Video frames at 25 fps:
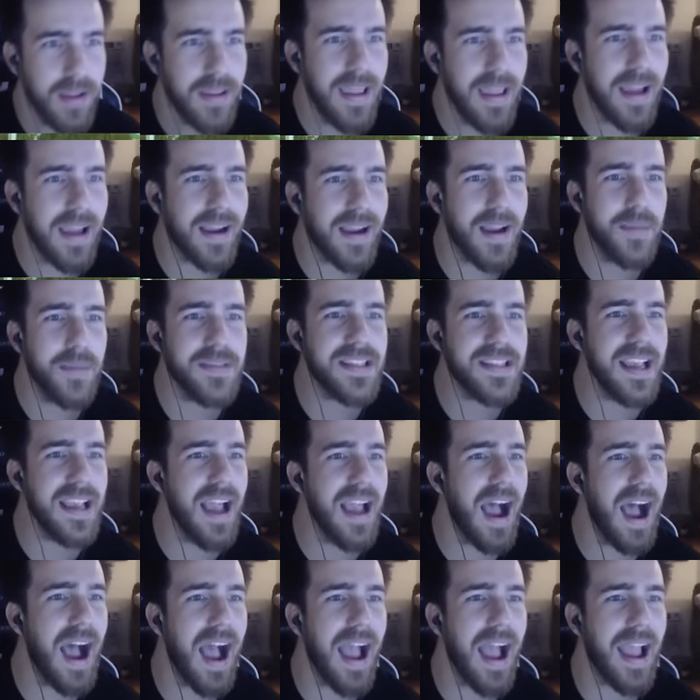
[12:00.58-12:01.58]
Yeah, come say
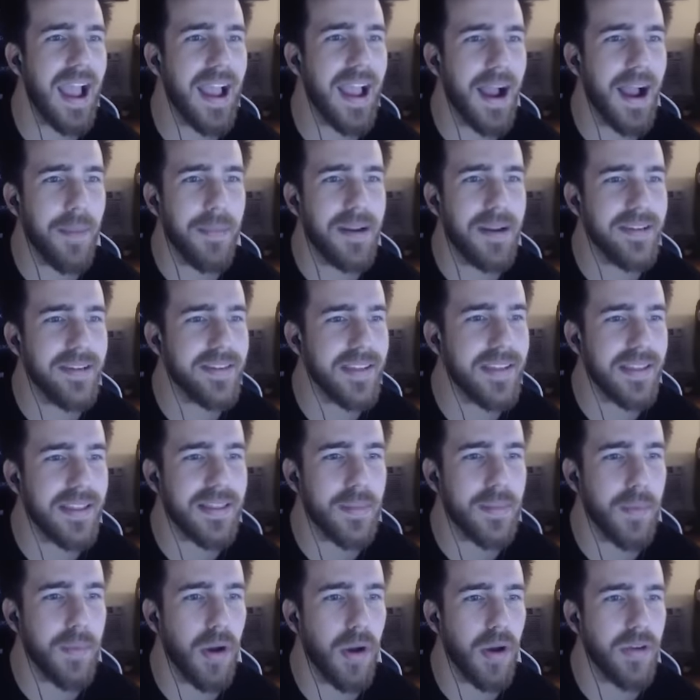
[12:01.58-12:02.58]
hi. I'm gonna set
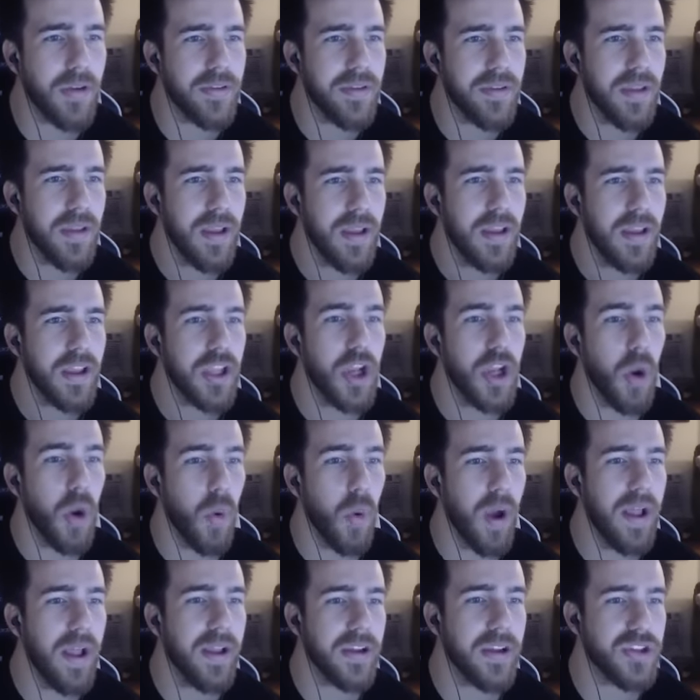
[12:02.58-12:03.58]
the balls. You know
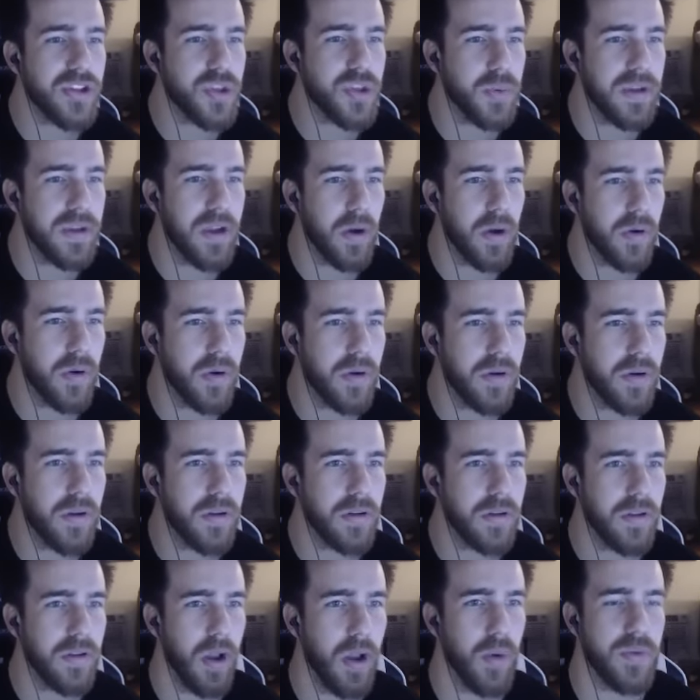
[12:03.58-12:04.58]
what? Should we go?
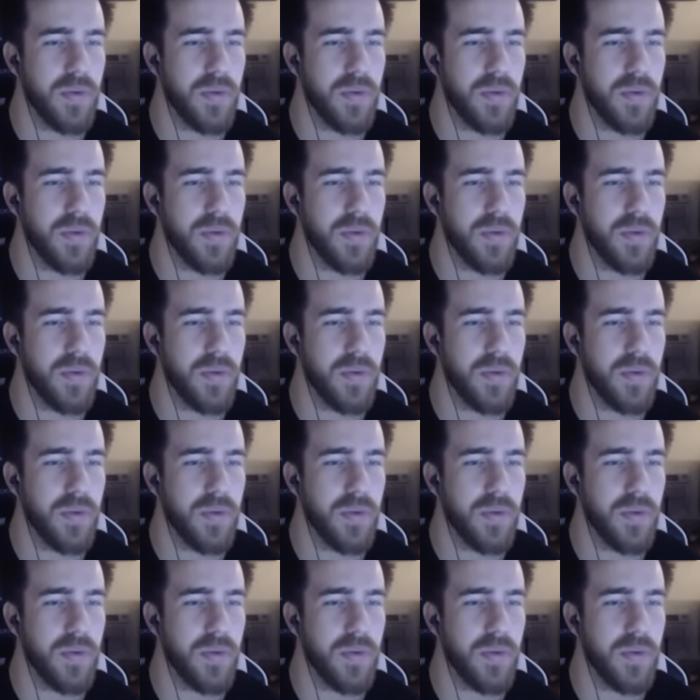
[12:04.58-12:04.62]
No, we